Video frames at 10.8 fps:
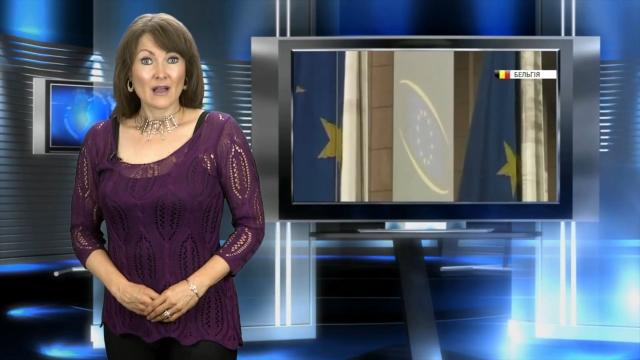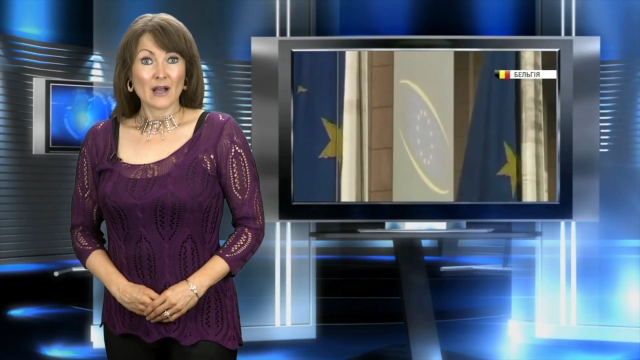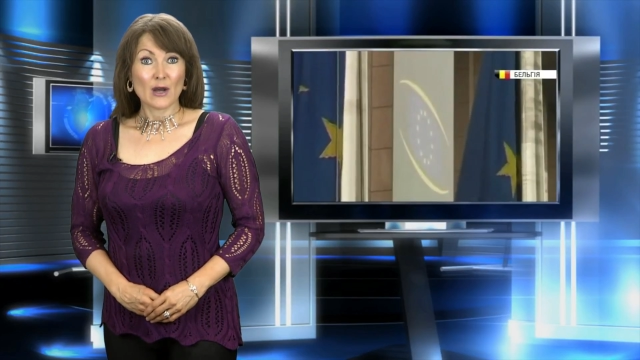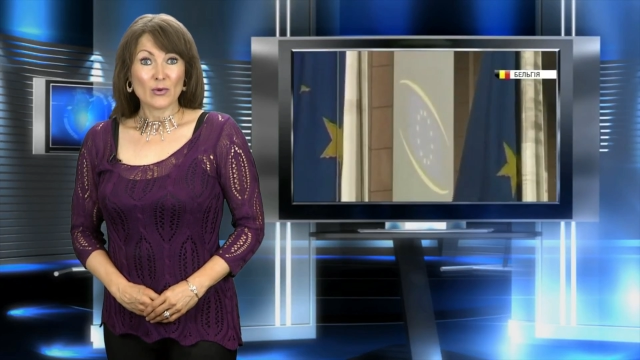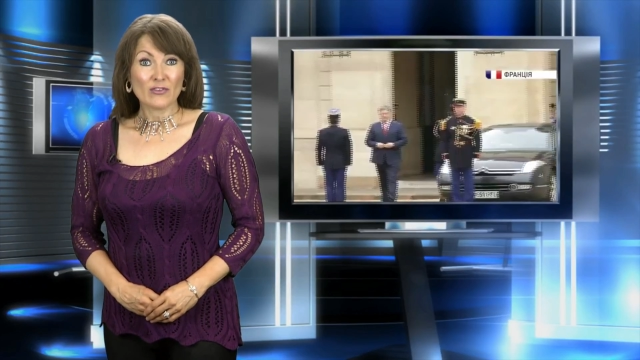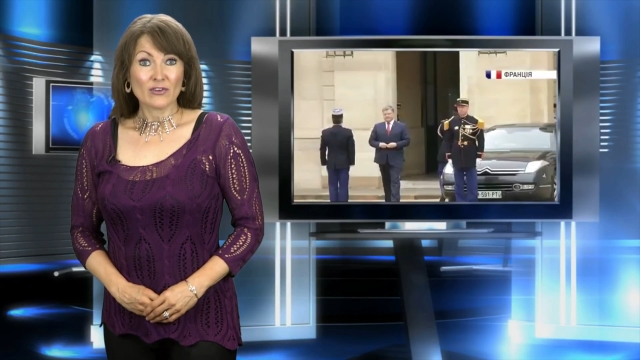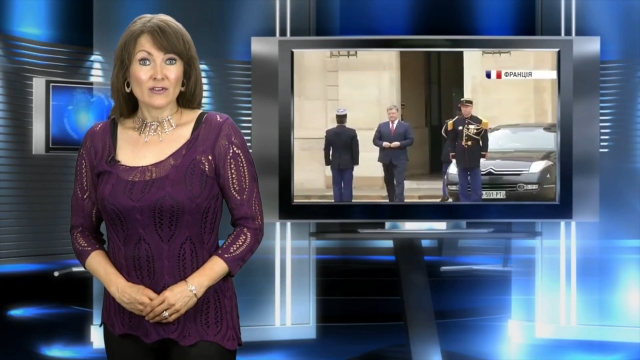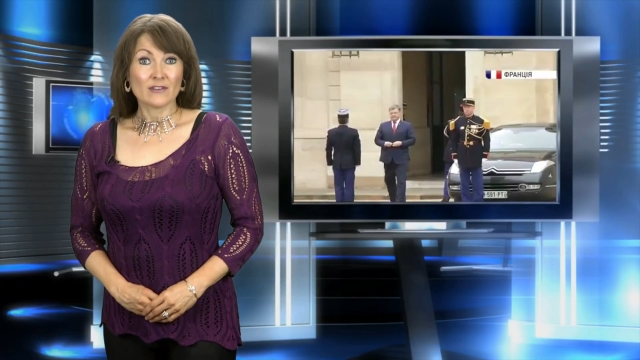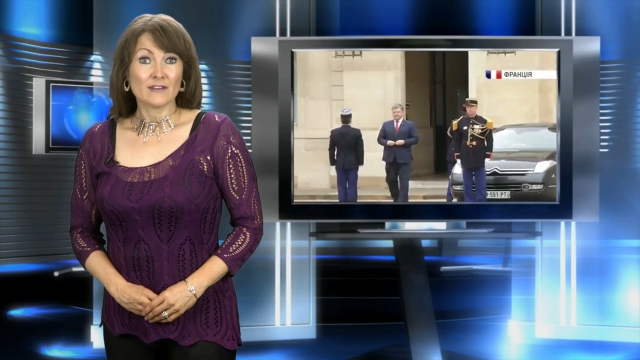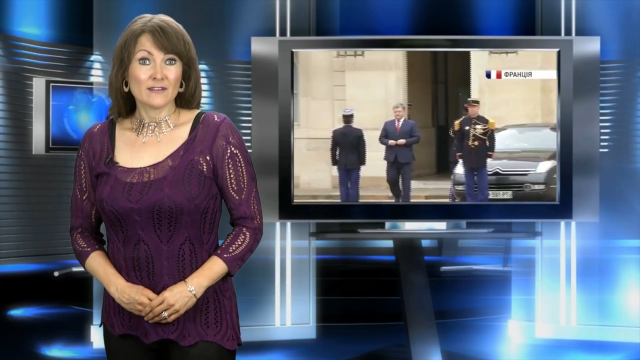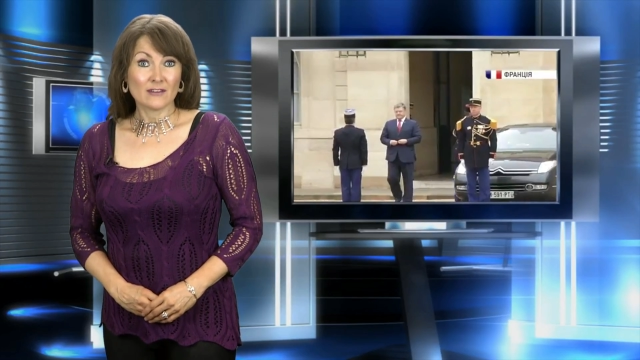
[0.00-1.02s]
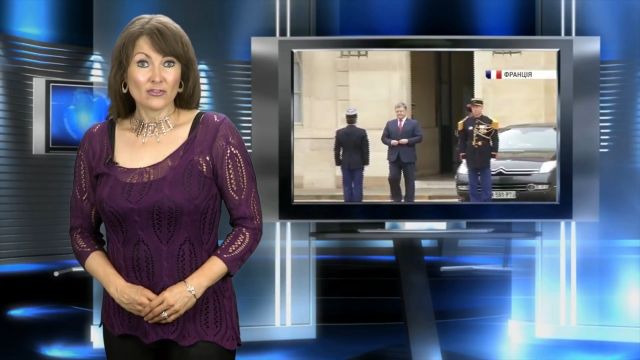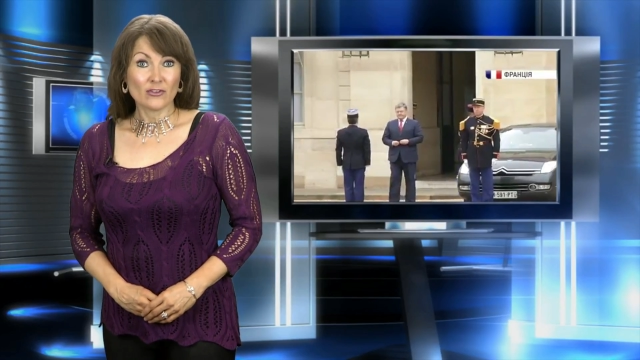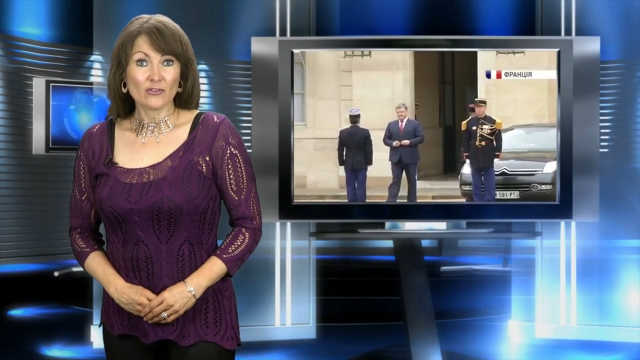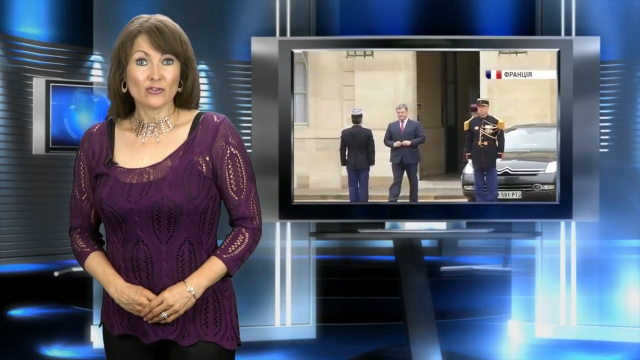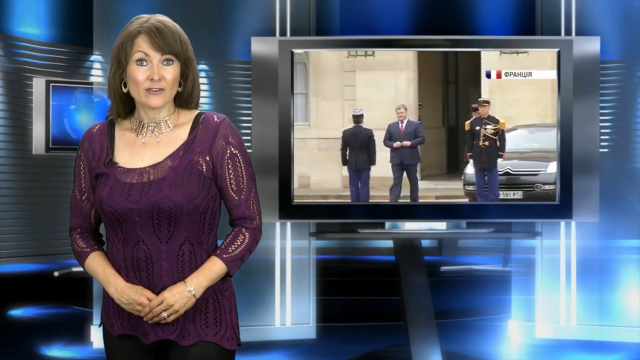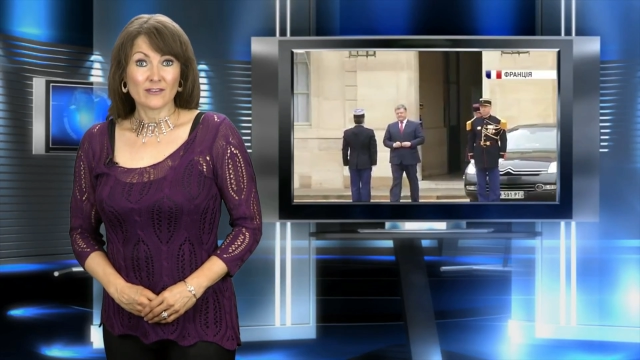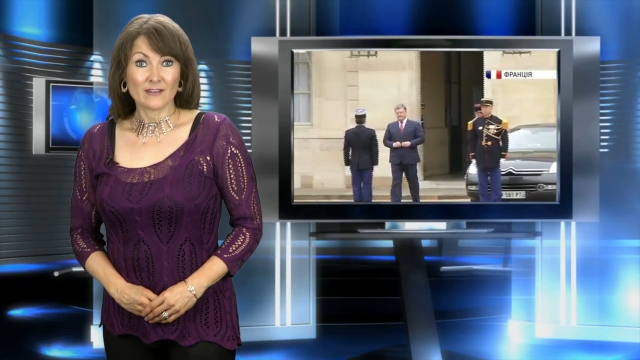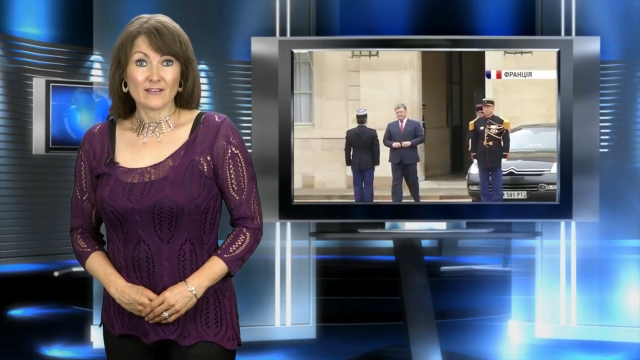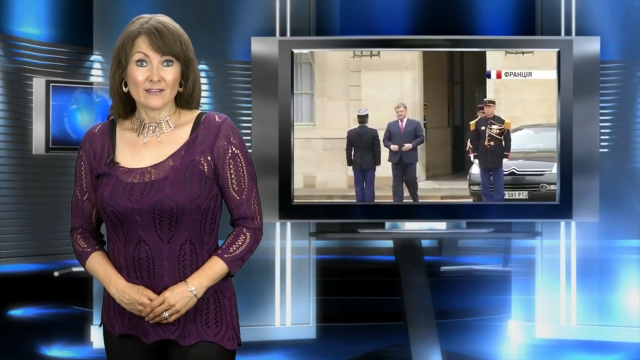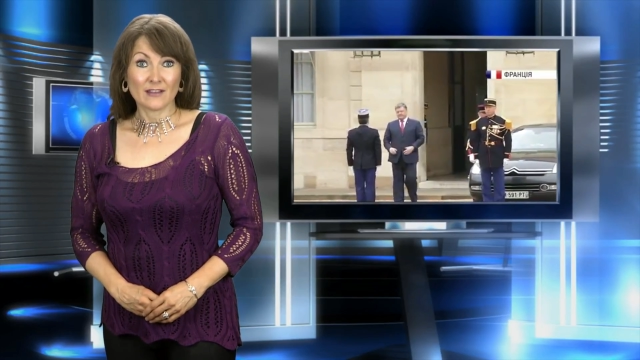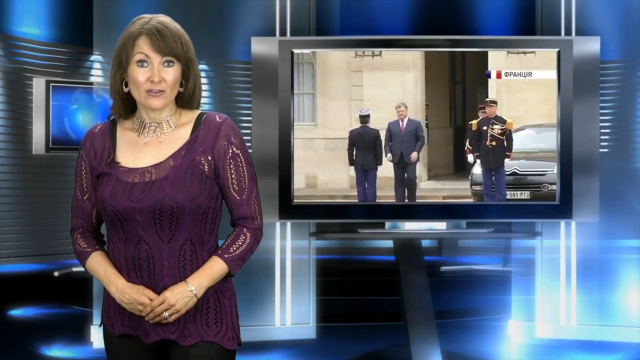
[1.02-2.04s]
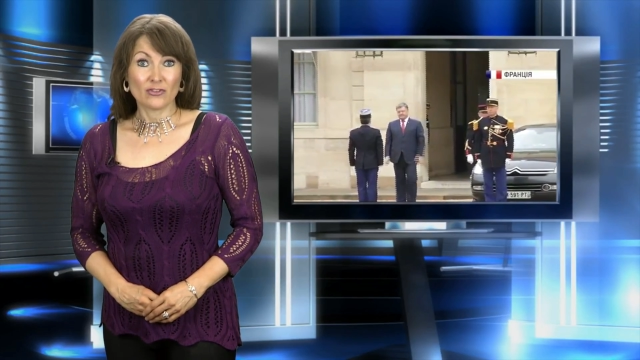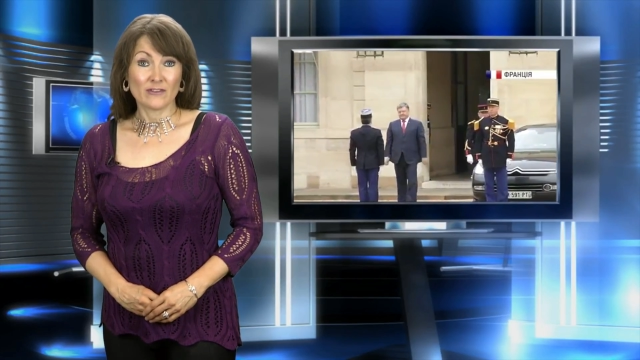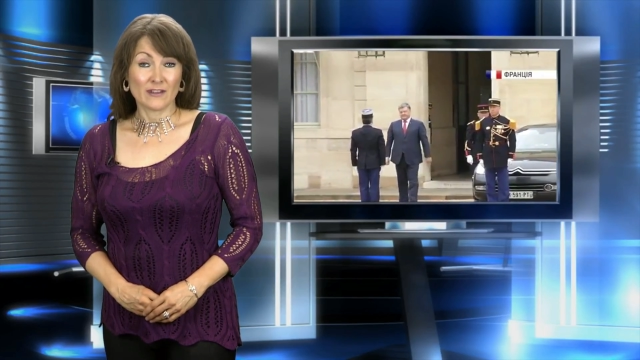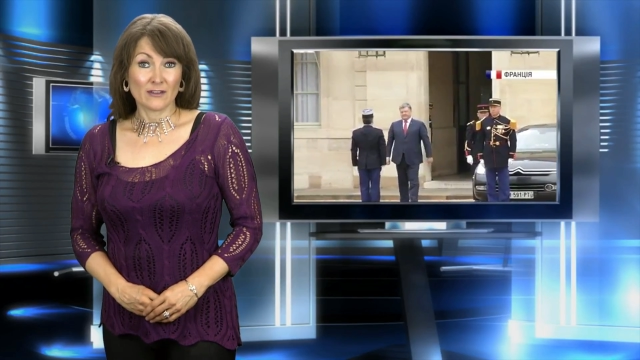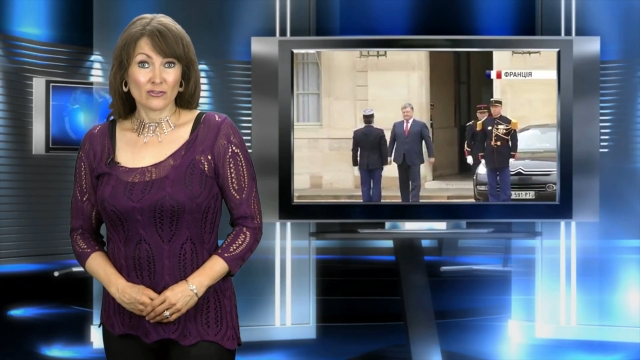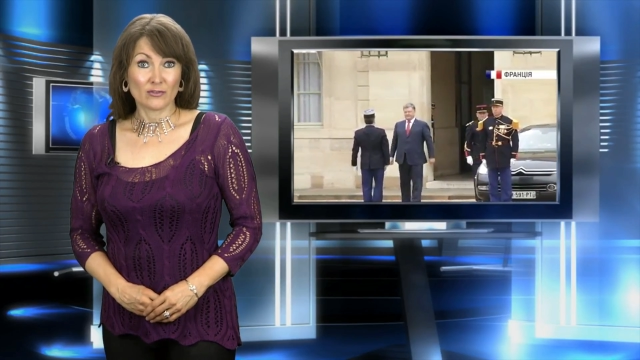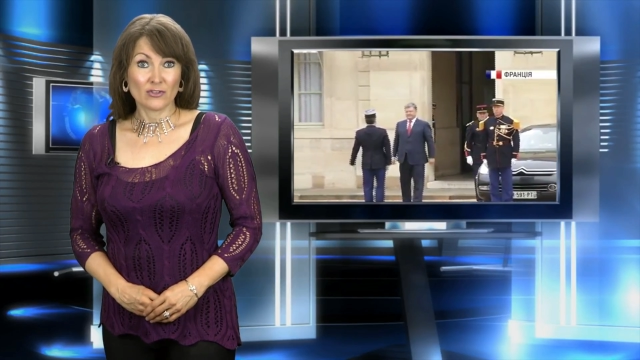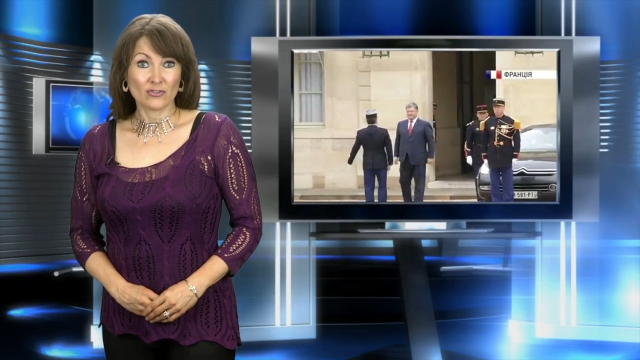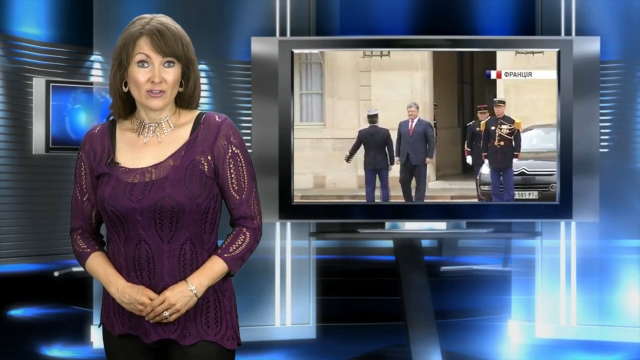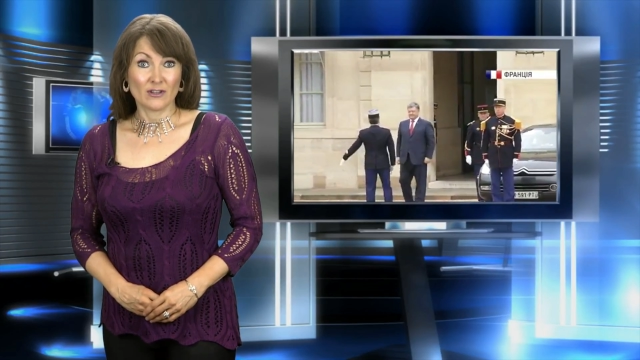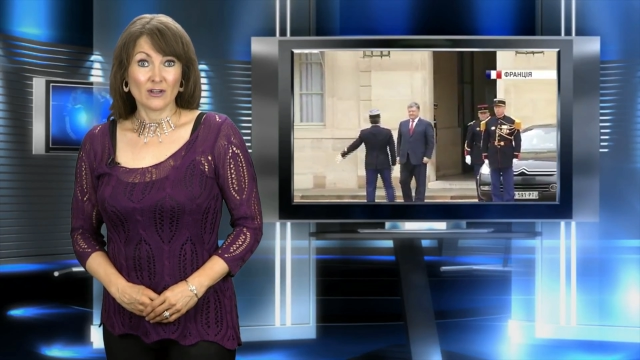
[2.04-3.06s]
However, the decisions to extend sanctions against Russia